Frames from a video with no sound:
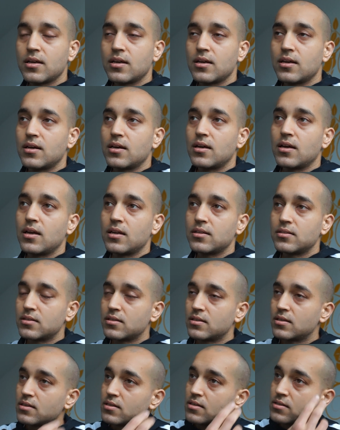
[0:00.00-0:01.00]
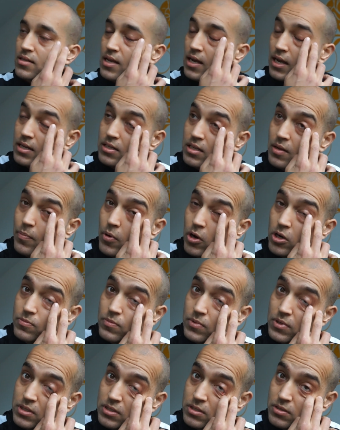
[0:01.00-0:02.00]
And the second
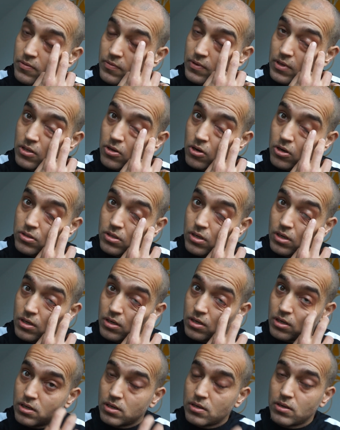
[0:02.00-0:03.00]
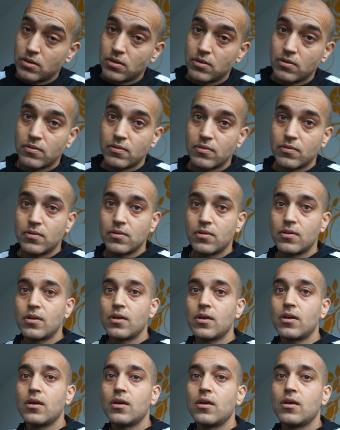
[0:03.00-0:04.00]
appointment with the doctor,
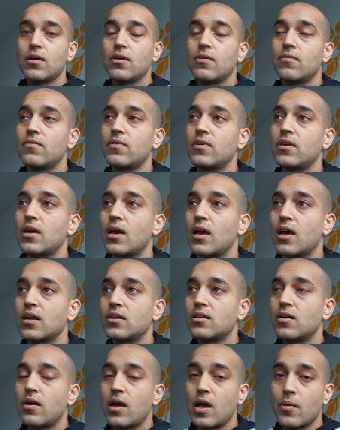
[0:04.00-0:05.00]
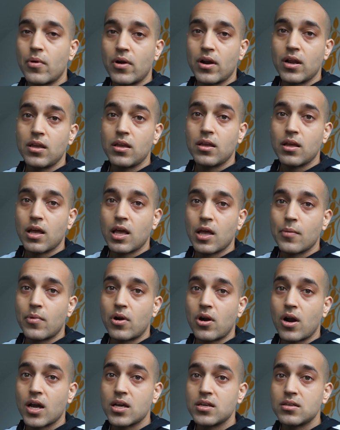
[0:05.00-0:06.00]
we had an
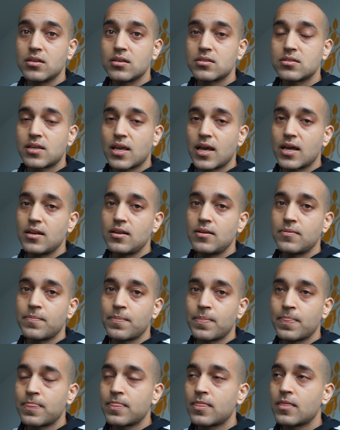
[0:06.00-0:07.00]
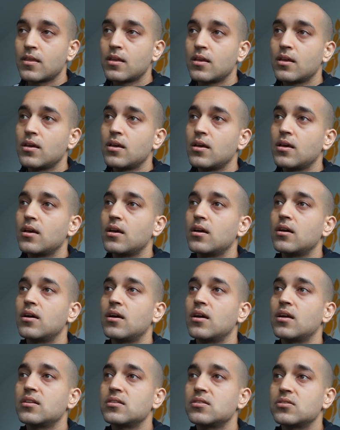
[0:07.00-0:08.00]
MRI scan,
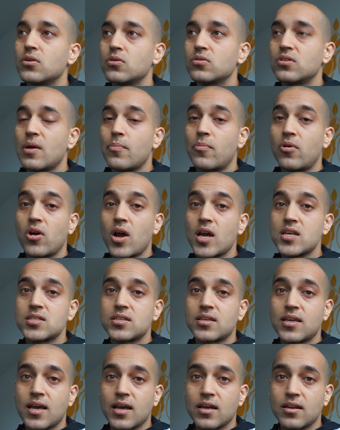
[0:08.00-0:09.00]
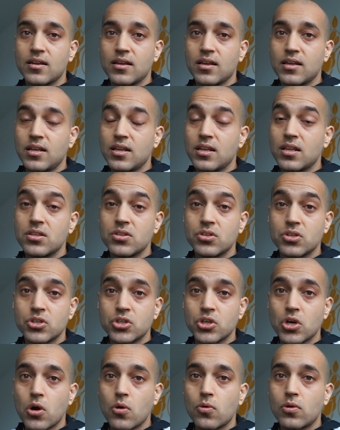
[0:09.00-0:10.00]
and on the MRI scan it didn't
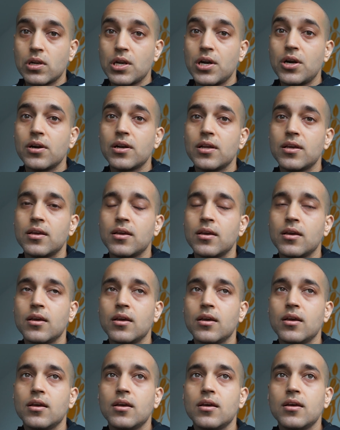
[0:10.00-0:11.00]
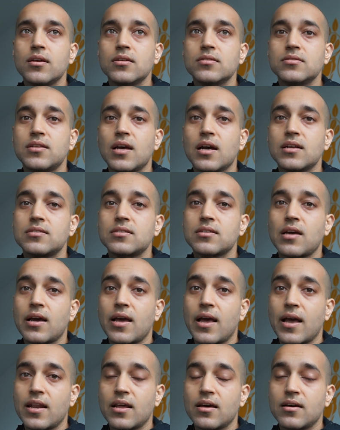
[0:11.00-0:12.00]
show clearly that
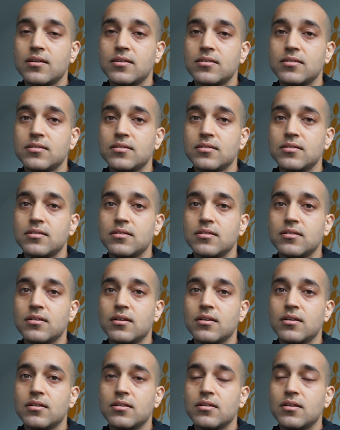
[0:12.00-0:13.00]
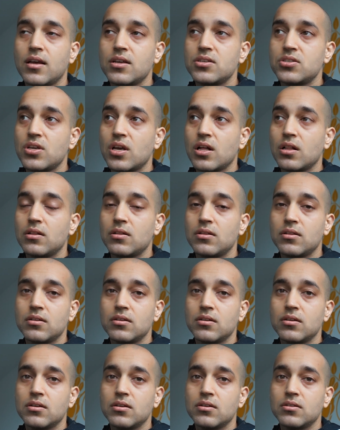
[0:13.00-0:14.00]
I had a ACL
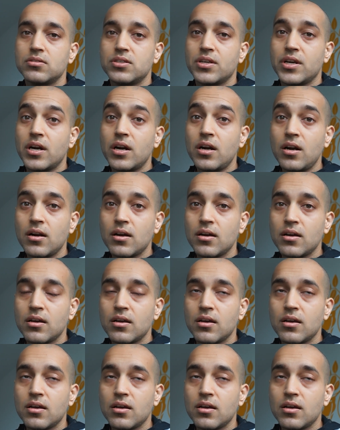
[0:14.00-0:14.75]
tear,